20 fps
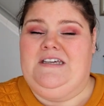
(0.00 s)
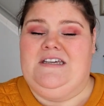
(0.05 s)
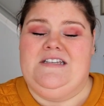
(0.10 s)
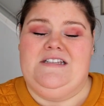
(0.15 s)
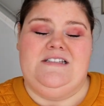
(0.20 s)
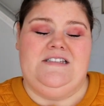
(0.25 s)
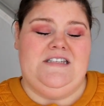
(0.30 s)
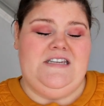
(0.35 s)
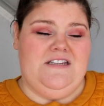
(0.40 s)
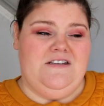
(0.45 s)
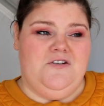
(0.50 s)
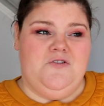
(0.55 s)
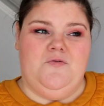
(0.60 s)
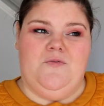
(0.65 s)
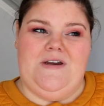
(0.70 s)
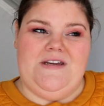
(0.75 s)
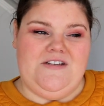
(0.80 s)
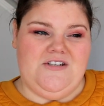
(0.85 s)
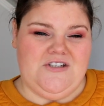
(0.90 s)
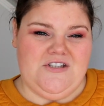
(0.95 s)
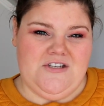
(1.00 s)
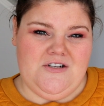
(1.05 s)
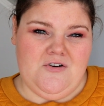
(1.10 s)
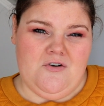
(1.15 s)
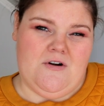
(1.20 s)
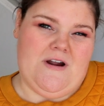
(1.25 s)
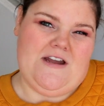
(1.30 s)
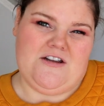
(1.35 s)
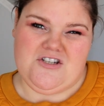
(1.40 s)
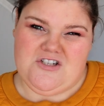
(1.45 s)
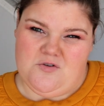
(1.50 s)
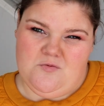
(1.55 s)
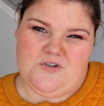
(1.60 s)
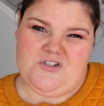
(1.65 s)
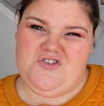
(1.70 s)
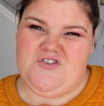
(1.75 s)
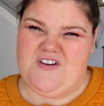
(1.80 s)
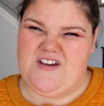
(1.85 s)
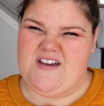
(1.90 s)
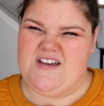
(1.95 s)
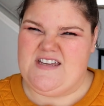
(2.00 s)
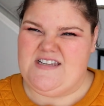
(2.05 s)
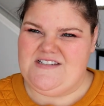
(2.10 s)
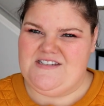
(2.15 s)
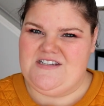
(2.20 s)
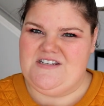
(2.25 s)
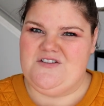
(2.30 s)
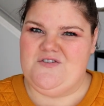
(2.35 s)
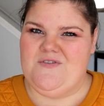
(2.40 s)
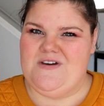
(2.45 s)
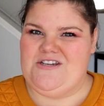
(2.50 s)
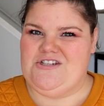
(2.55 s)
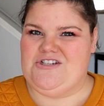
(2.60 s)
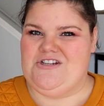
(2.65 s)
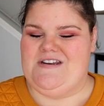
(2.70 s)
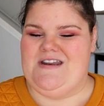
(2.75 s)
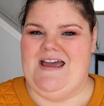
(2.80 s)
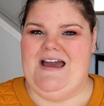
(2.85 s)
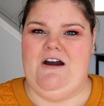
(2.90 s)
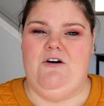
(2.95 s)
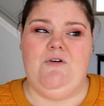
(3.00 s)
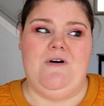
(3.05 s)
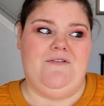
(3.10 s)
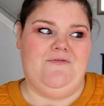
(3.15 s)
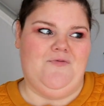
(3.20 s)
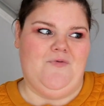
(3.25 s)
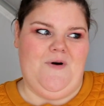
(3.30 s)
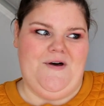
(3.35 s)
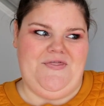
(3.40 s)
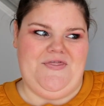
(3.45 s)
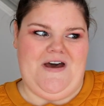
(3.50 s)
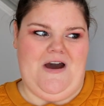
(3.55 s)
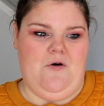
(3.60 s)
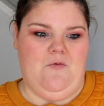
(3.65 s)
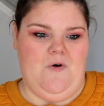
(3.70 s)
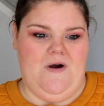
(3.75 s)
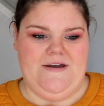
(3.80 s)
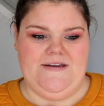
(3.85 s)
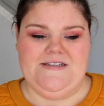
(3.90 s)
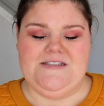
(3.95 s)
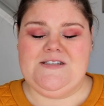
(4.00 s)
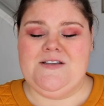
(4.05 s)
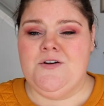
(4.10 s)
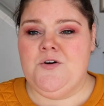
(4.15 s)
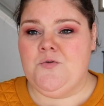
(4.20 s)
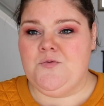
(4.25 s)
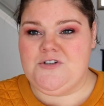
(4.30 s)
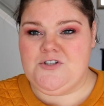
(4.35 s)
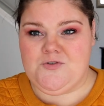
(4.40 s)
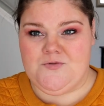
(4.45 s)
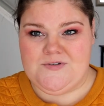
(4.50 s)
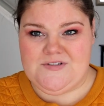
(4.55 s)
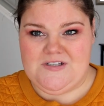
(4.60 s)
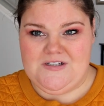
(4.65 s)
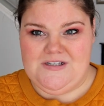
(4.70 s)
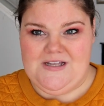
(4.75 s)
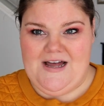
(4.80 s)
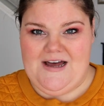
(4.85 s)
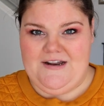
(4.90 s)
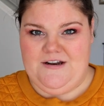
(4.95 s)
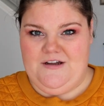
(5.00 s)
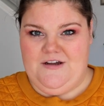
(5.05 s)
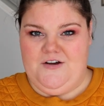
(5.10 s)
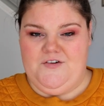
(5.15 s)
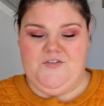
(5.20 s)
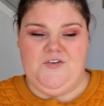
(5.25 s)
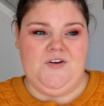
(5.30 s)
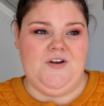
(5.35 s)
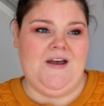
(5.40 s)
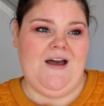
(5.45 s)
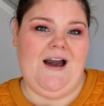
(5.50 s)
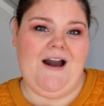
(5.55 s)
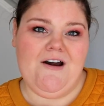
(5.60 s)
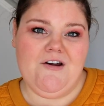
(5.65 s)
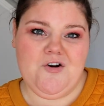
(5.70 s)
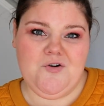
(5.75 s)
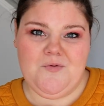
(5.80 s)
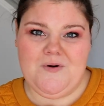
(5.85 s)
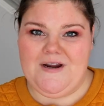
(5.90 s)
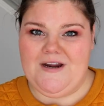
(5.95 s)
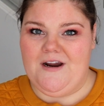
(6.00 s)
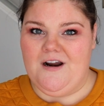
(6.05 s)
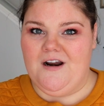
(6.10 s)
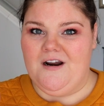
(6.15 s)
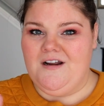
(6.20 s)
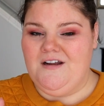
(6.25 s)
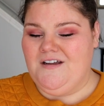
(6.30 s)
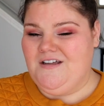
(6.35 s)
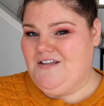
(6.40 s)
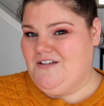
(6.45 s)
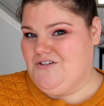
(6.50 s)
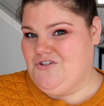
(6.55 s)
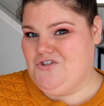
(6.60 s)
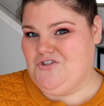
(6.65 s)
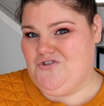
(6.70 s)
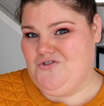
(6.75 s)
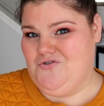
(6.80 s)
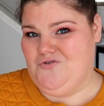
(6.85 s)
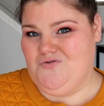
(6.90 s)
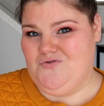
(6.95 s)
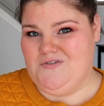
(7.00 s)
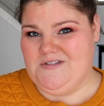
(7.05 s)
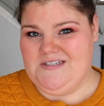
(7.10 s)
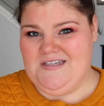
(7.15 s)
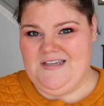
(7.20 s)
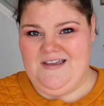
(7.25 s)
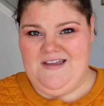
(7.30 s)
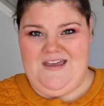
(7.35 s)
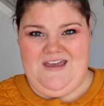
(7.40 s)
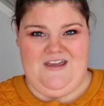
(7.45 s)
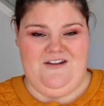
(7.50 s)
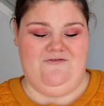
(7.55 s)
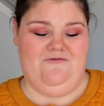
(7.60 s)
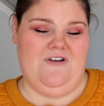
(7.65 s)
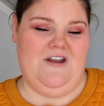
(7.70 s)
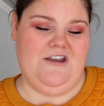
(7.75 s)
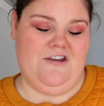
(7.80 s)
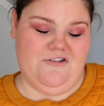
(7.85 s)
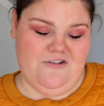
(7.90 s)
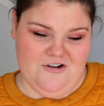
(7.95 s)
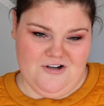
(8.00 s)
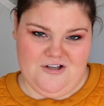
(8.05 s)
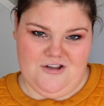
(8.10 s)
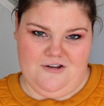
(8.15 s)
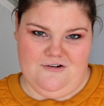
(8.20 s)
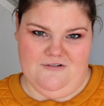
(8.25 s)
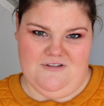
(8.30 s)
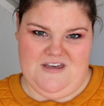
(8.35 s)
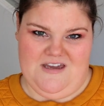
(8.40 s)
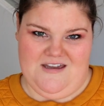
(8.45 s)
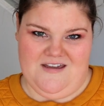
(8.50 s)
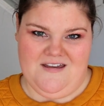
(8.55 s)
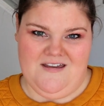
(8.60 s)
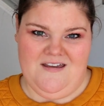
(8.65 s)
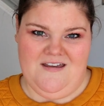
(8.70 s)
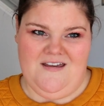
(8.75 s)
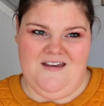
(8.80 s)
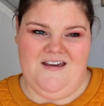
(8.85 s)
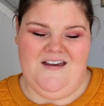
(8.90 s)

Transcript: continuation, or actually we're doing a continuation now of what that was, which was a lot of outerwear, shoes, and regular clothing.